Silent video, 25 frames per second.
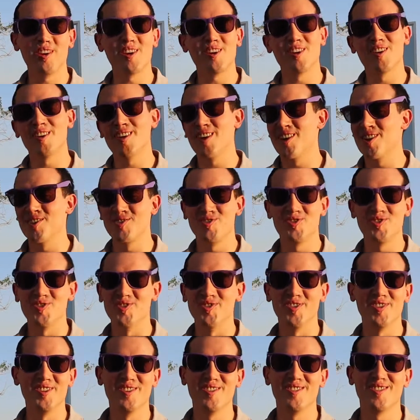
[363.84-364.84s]
and
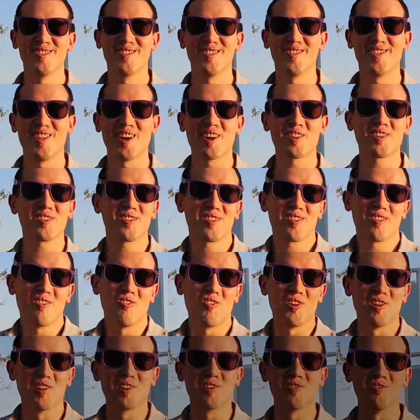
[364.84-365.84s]
enjoy. That's
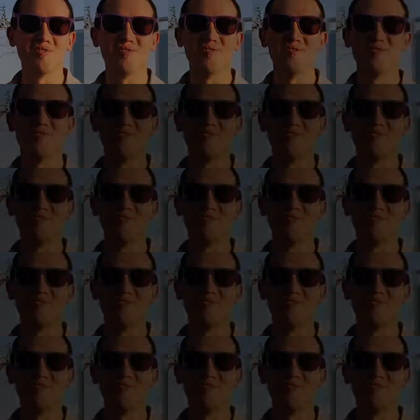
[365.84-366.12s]
really cool.